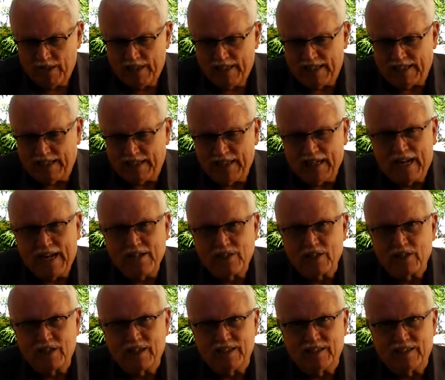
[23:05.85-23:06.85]
And Elijah
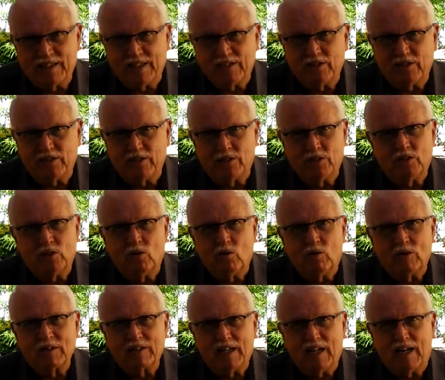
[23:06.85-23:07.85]
continued to do
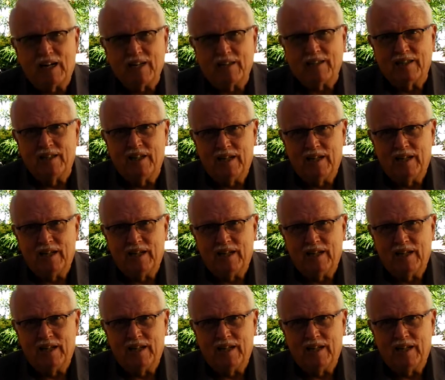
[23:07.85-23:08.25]
what God